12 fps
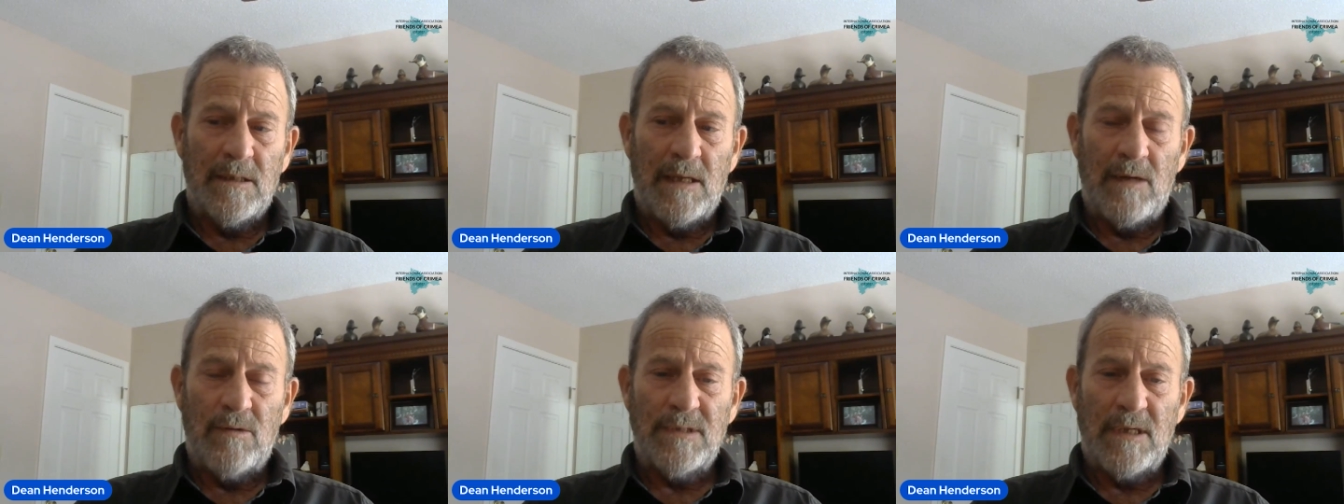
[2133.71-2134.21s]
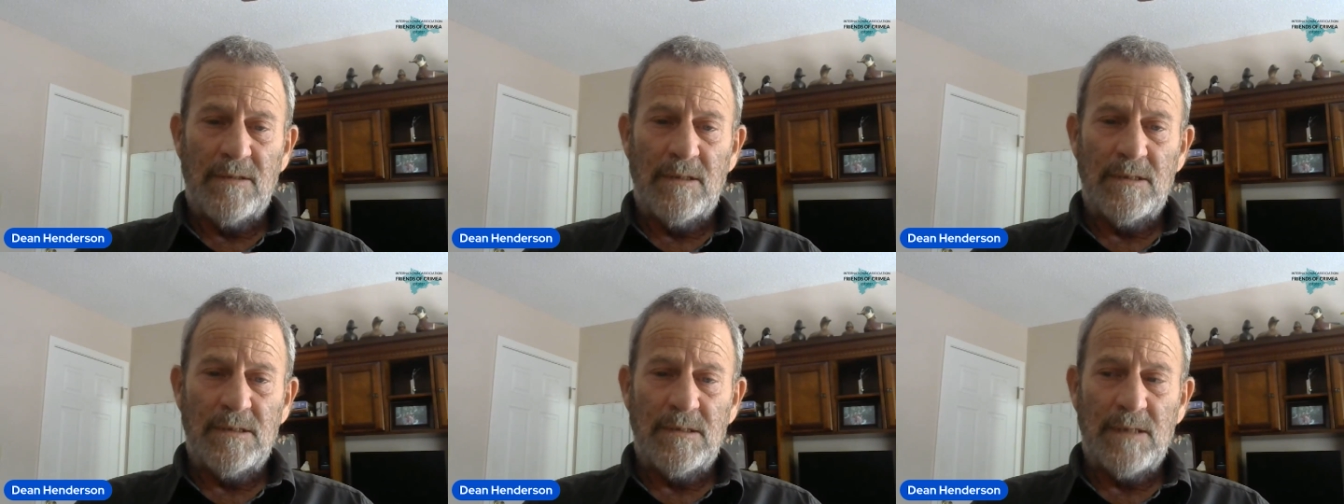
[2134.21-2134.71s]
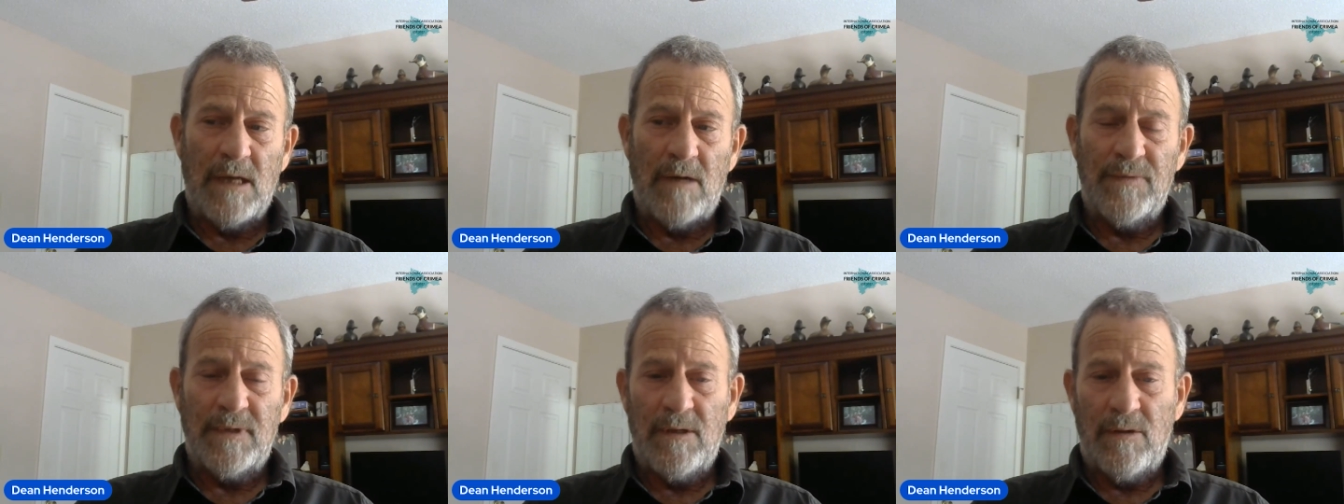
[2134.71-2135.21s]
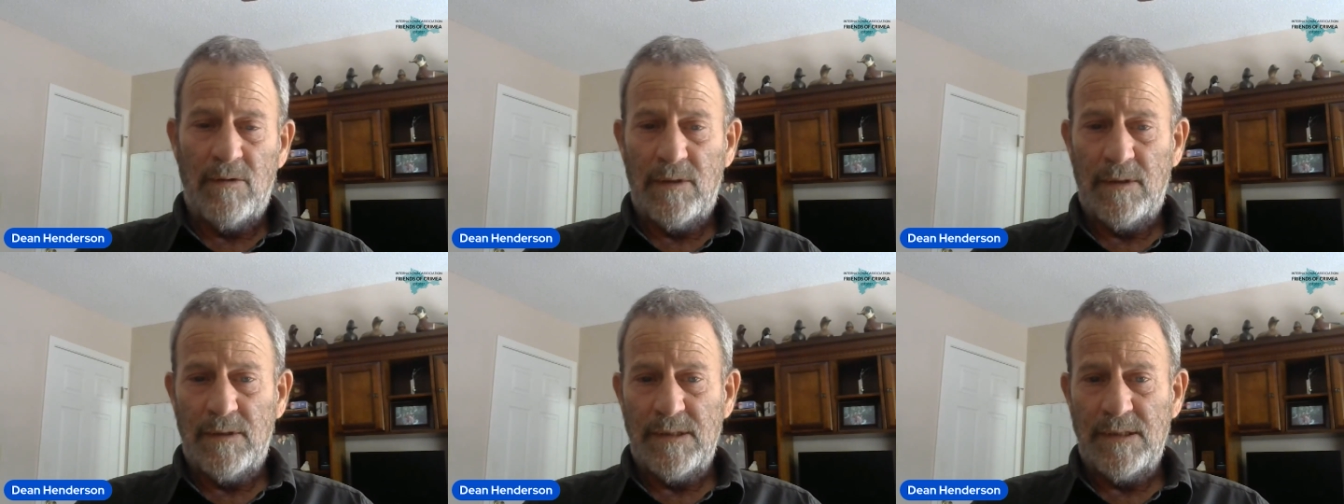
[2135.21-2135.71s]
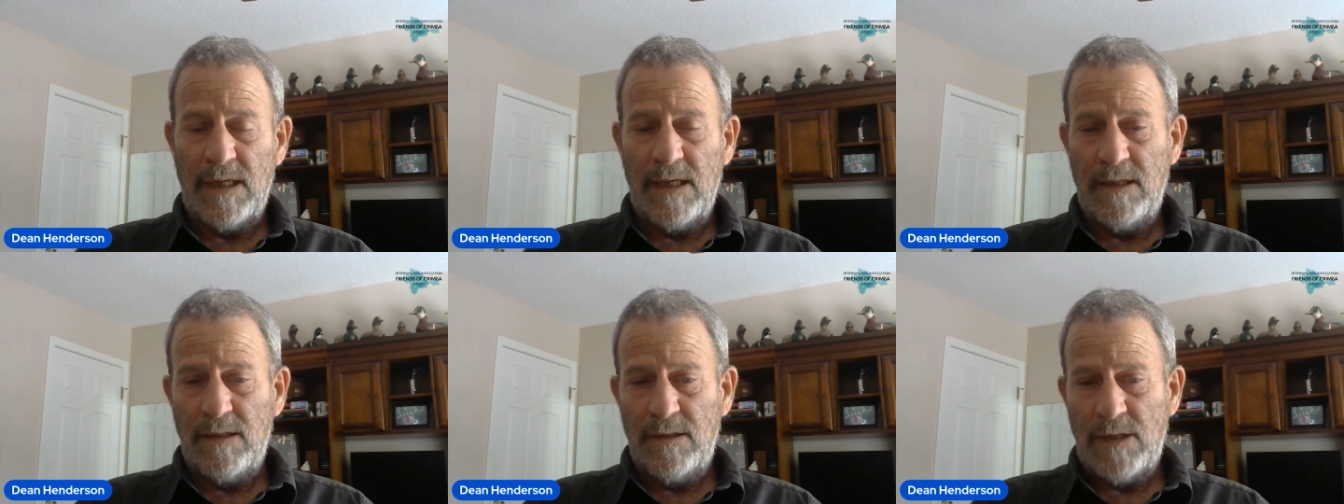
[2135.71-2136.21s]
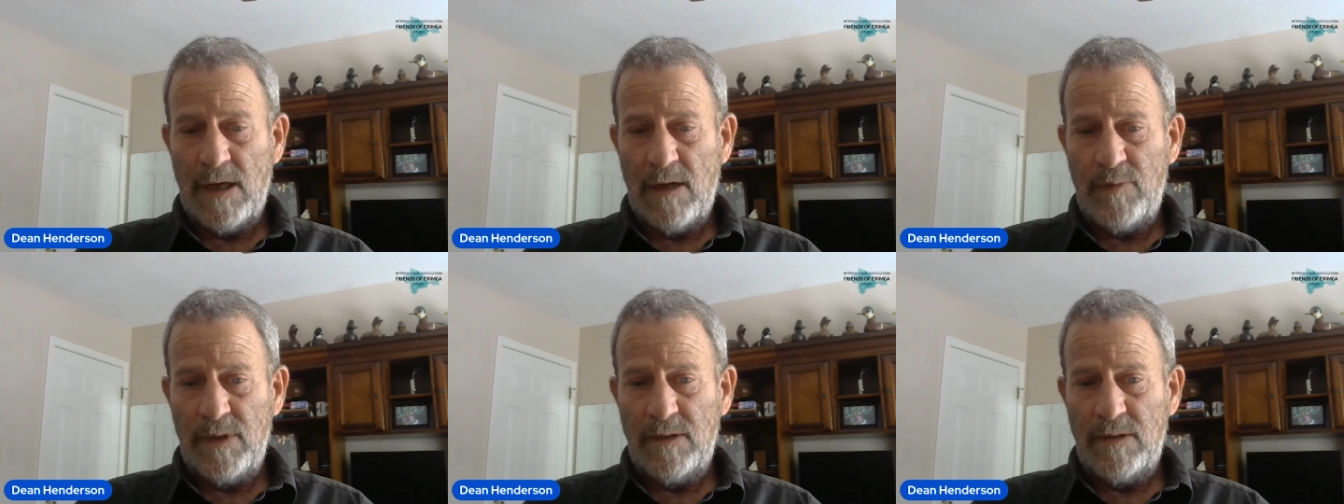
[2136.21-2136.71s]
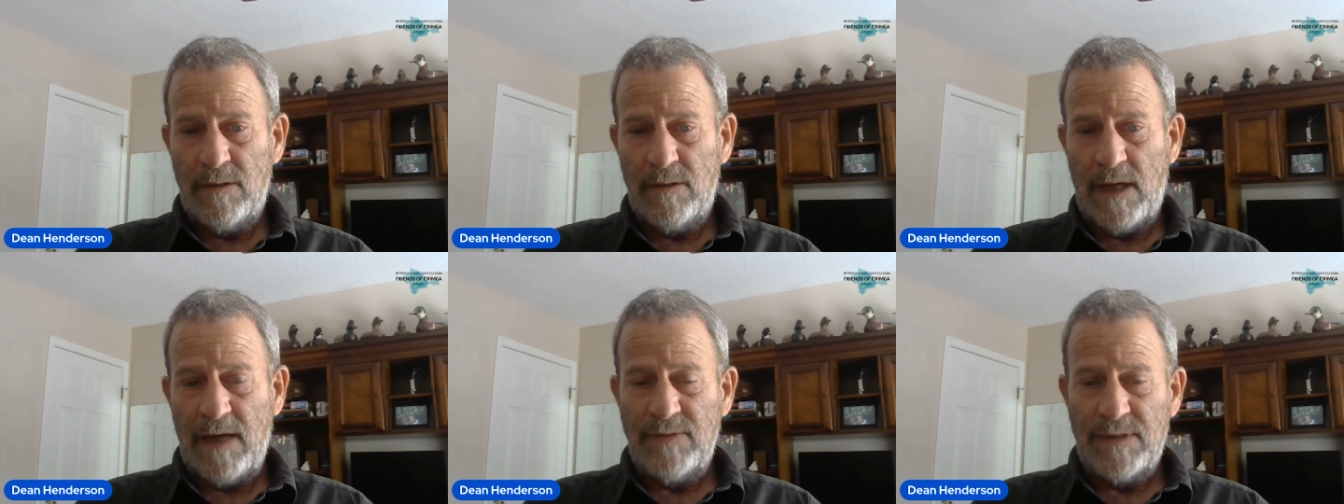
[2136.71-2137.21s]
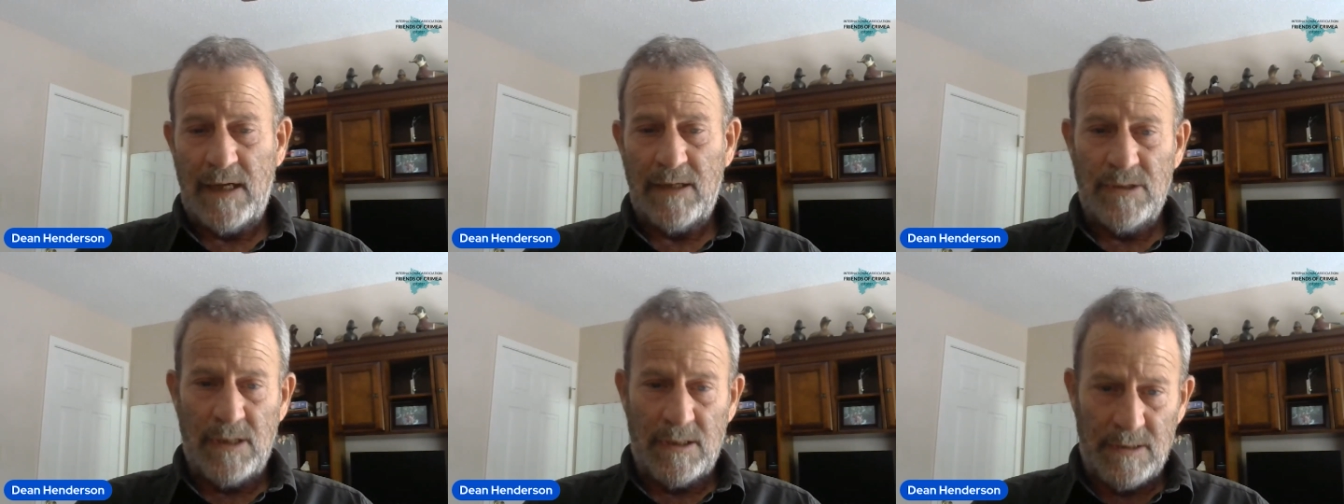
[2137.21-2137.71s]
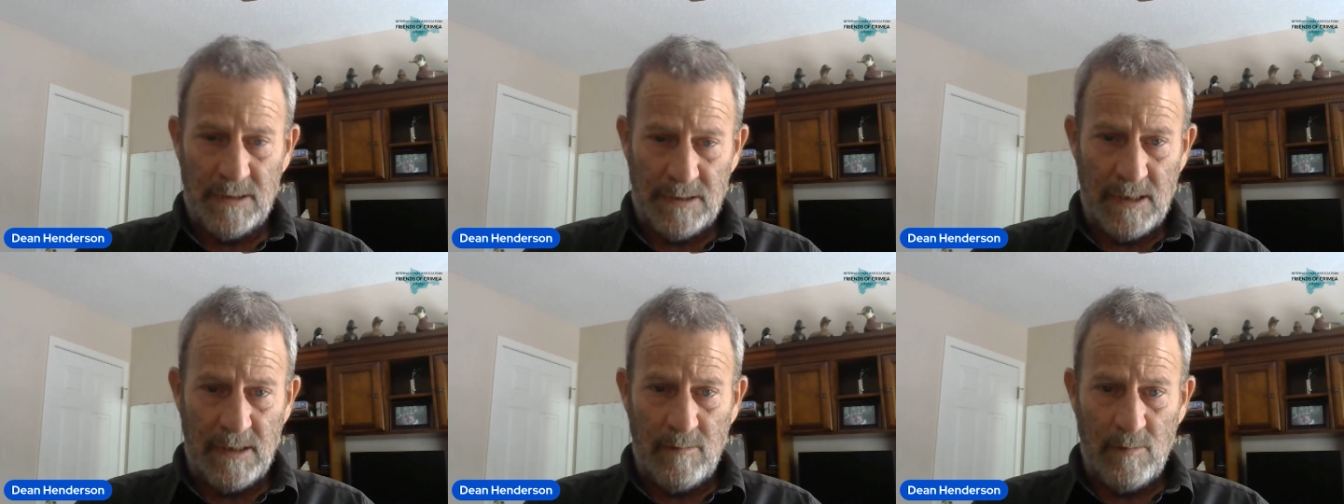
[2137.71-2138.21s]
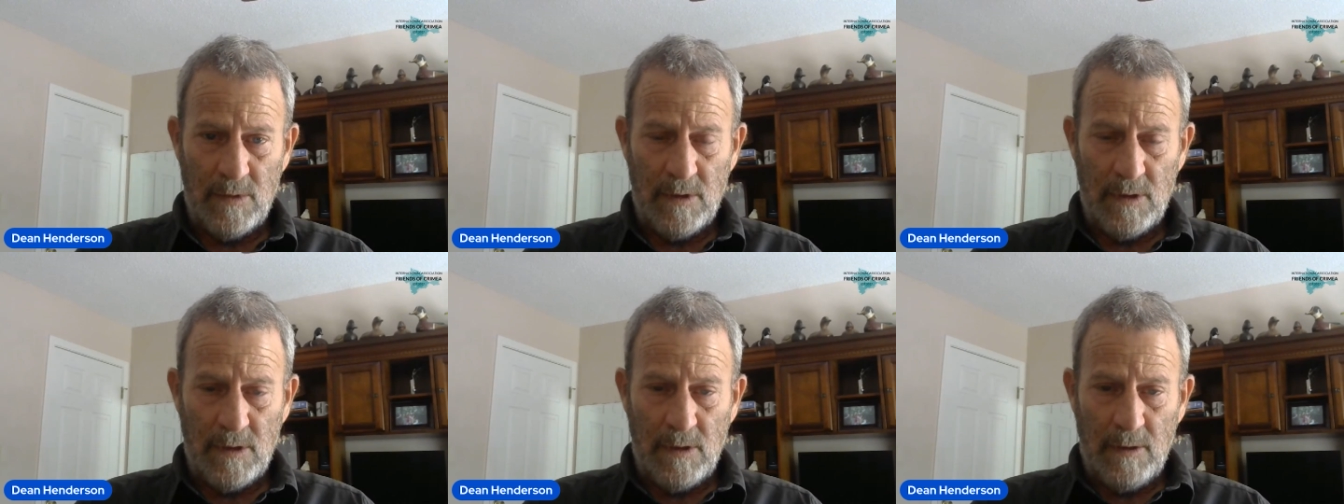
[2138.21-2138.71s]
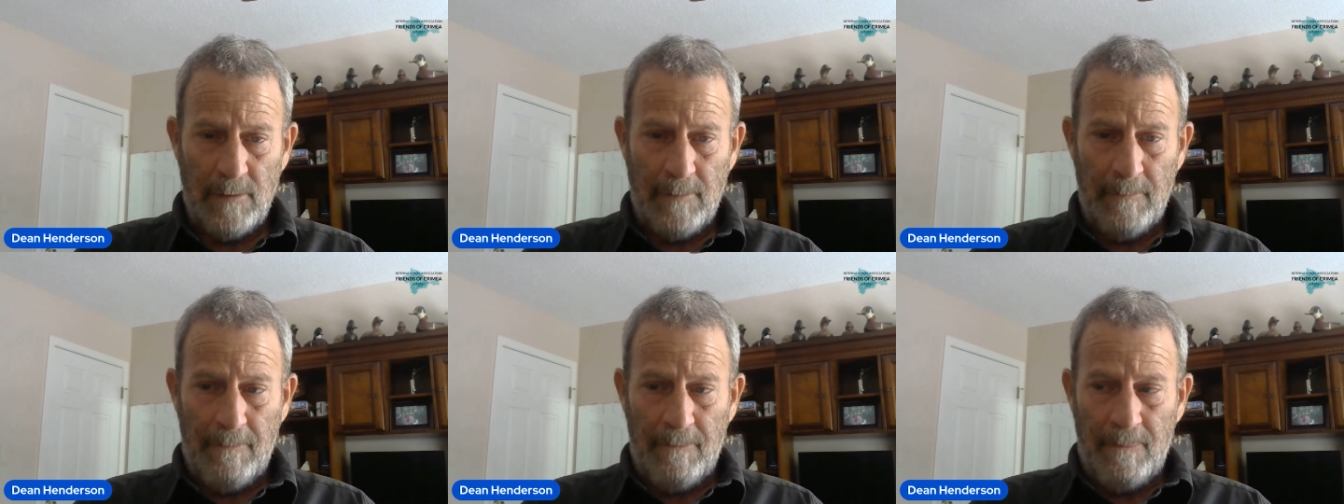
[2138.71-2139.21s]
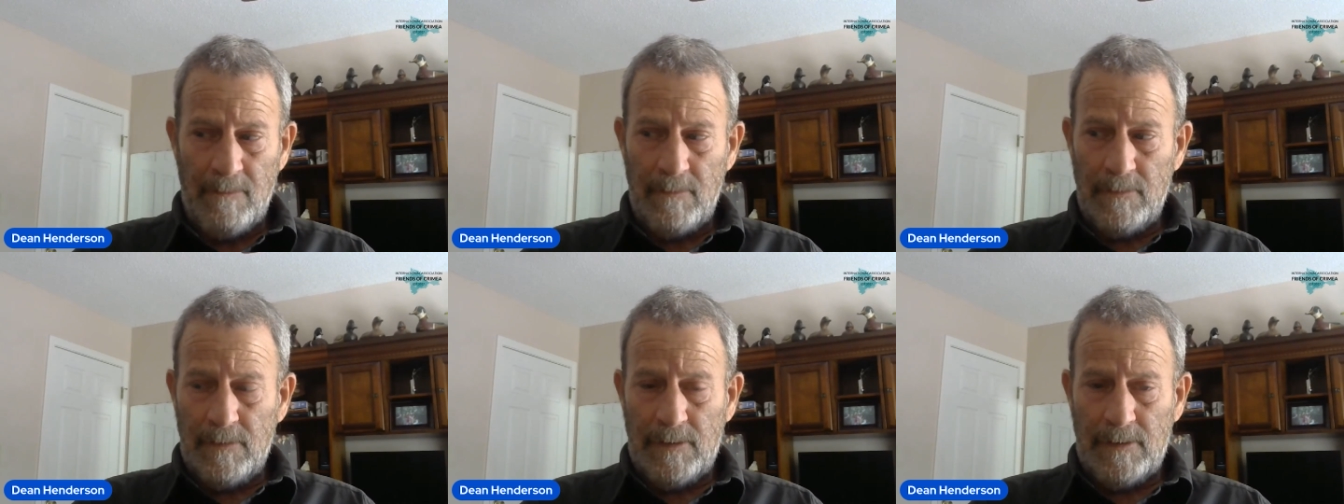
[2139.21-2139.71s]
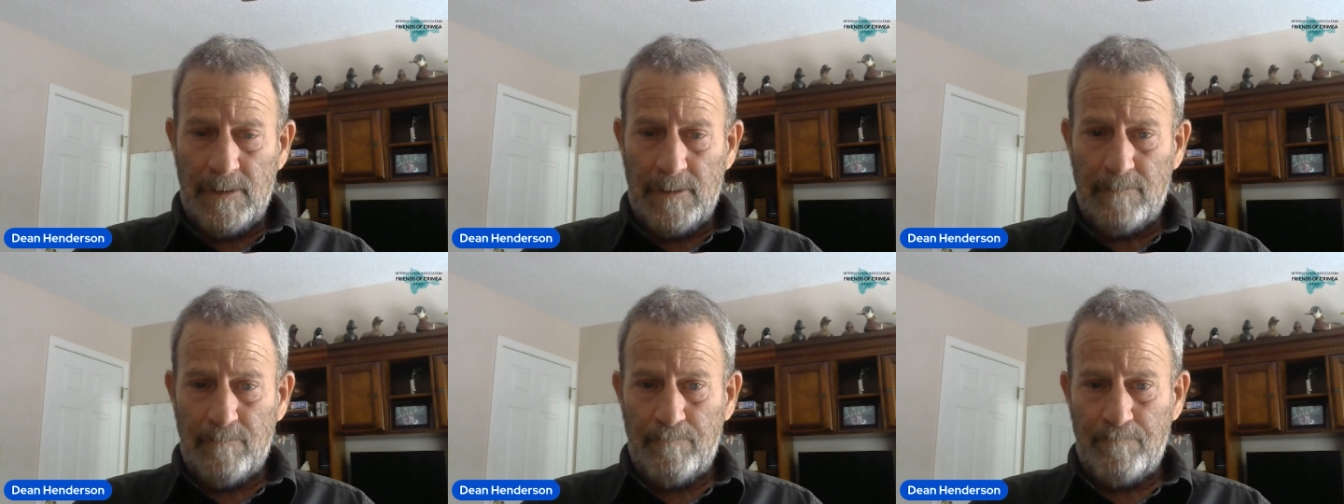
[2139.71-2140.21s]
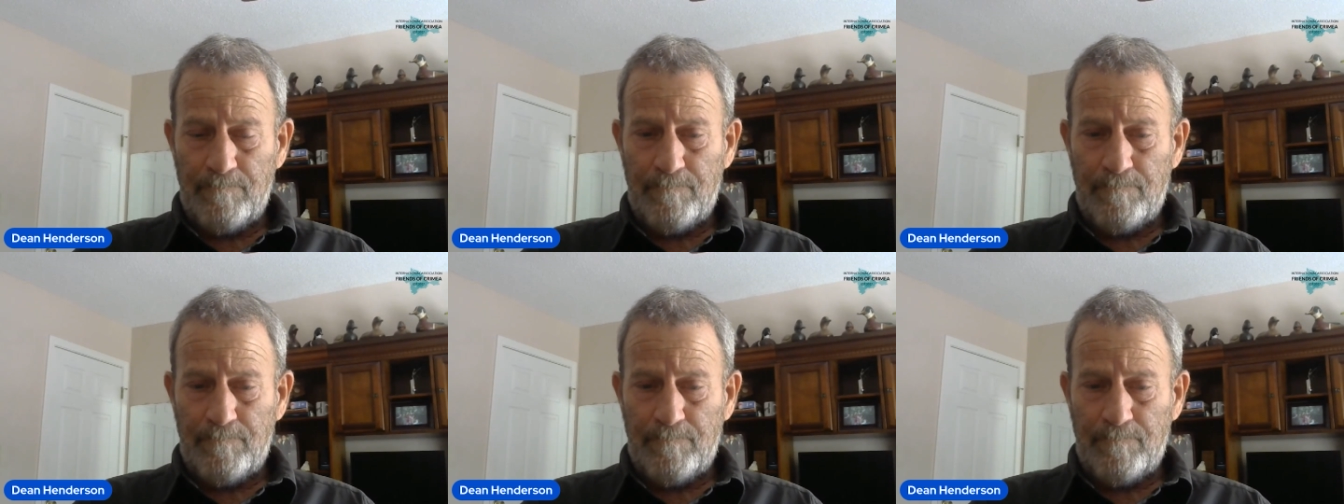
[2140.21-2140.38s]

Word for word: I was on the South Dakota state champion livestock judging team. Um,